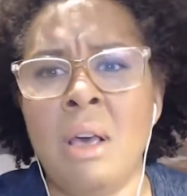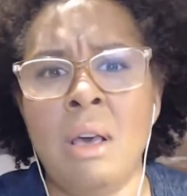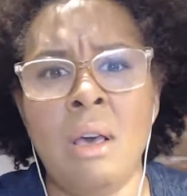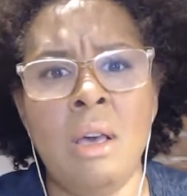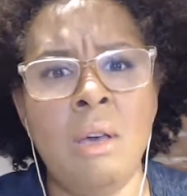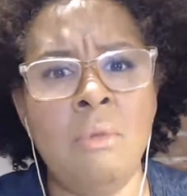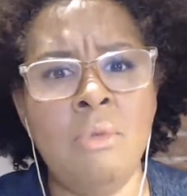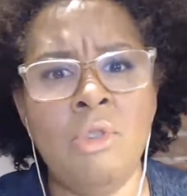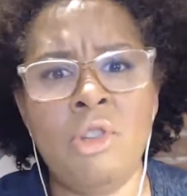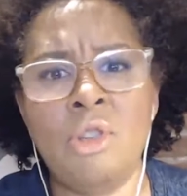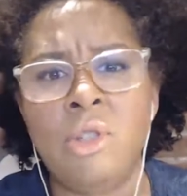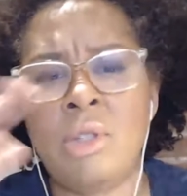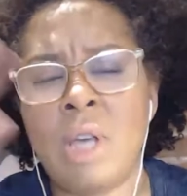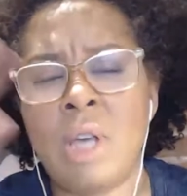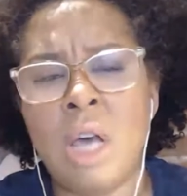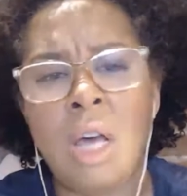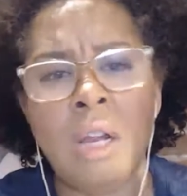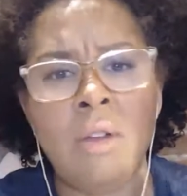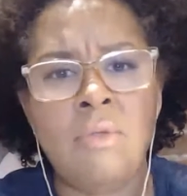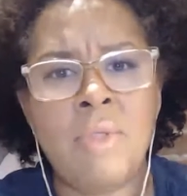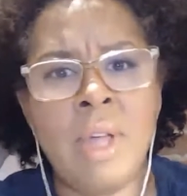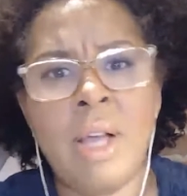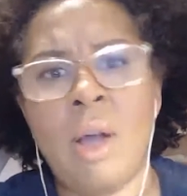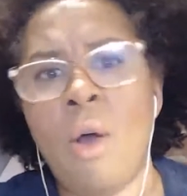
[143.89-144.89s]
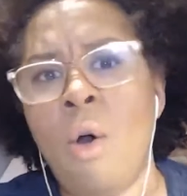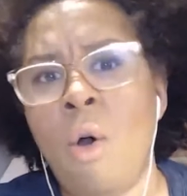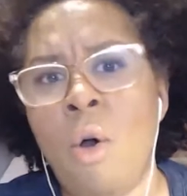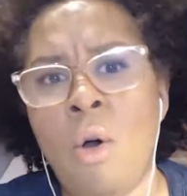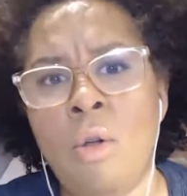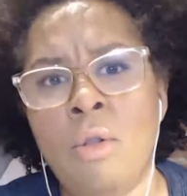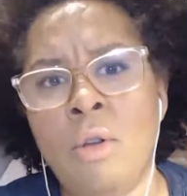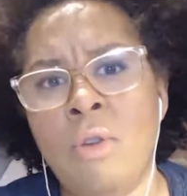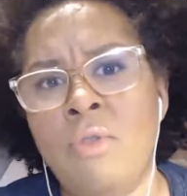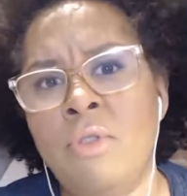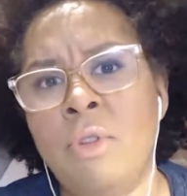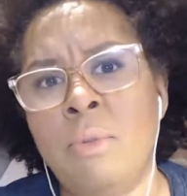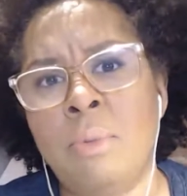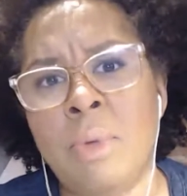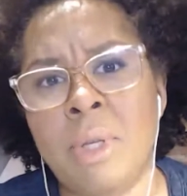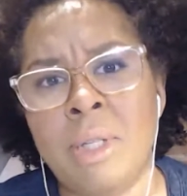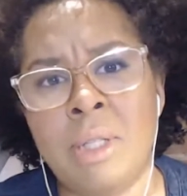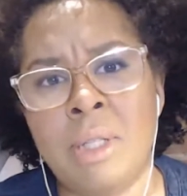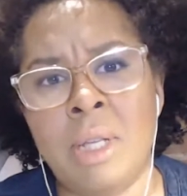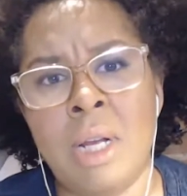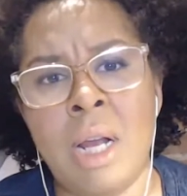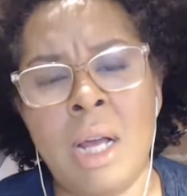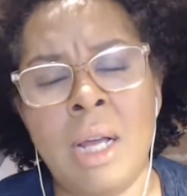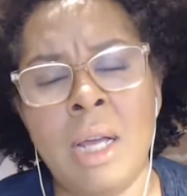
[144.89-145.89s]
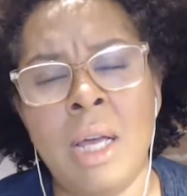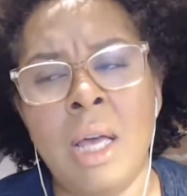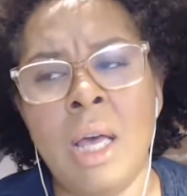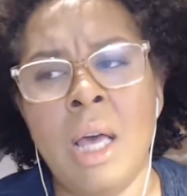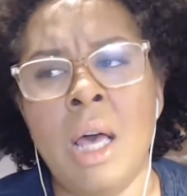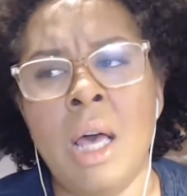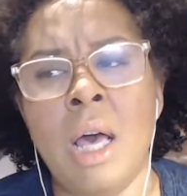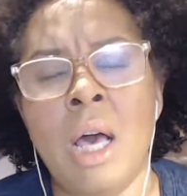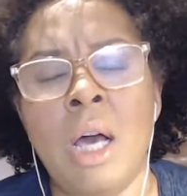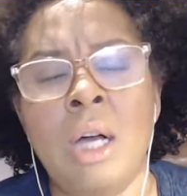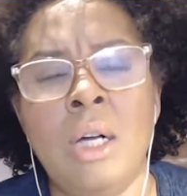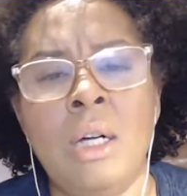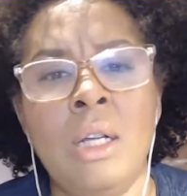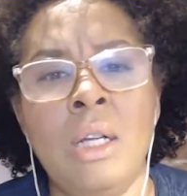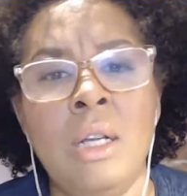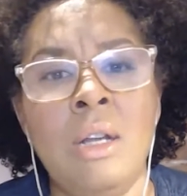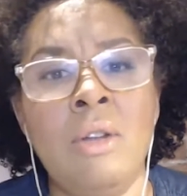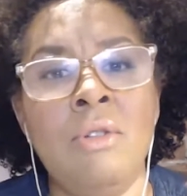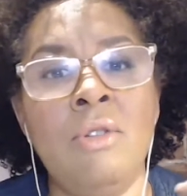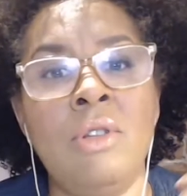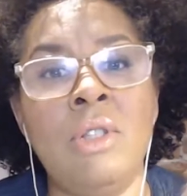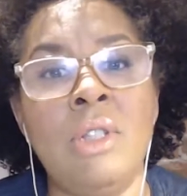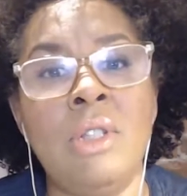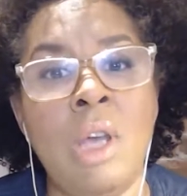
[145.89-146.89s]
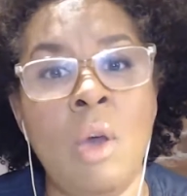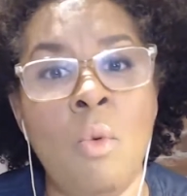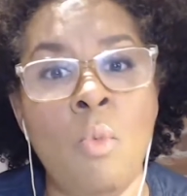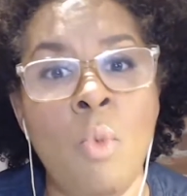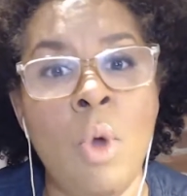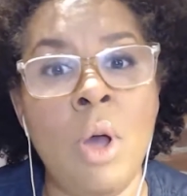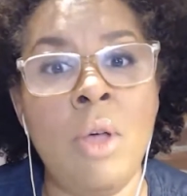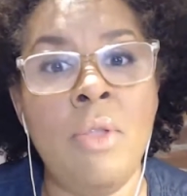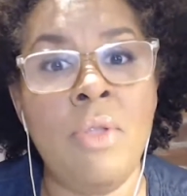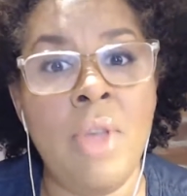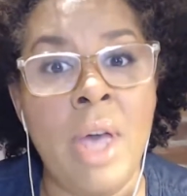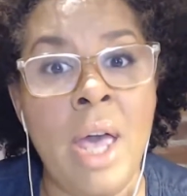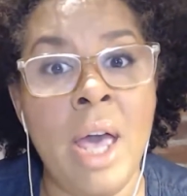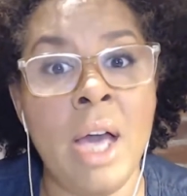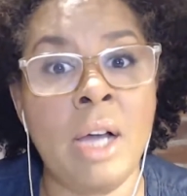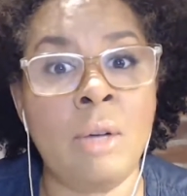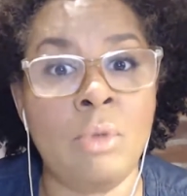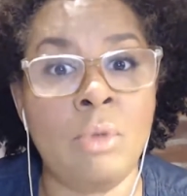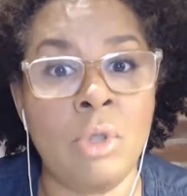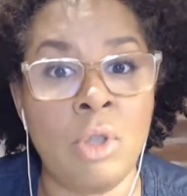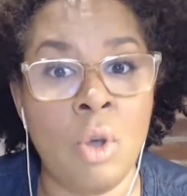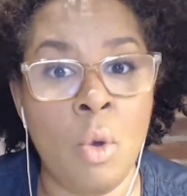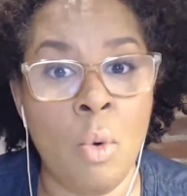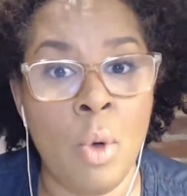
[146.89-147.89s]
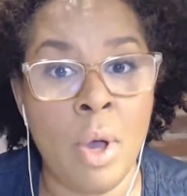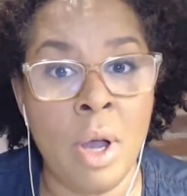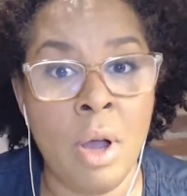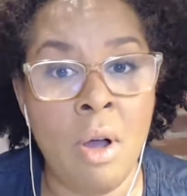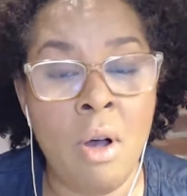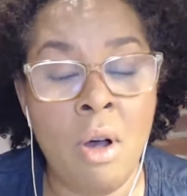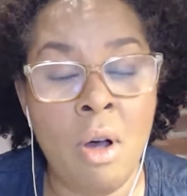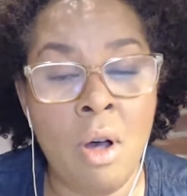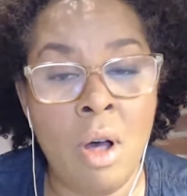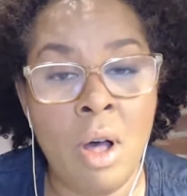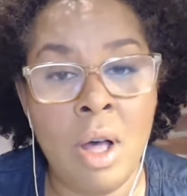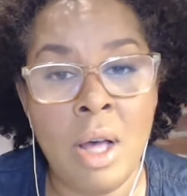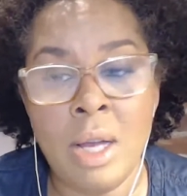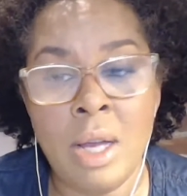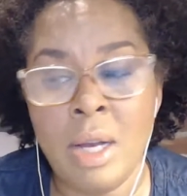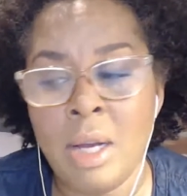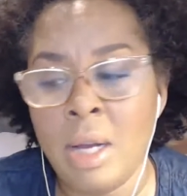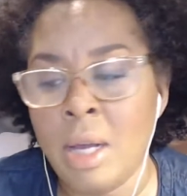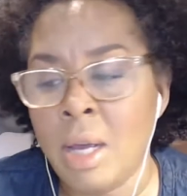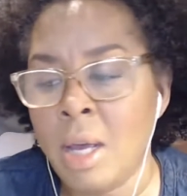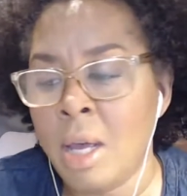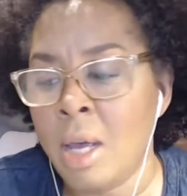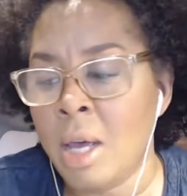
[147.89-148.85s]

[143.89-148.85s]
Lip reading: It was just kind of like all over the place. And I couldn't understand what the heck was going on.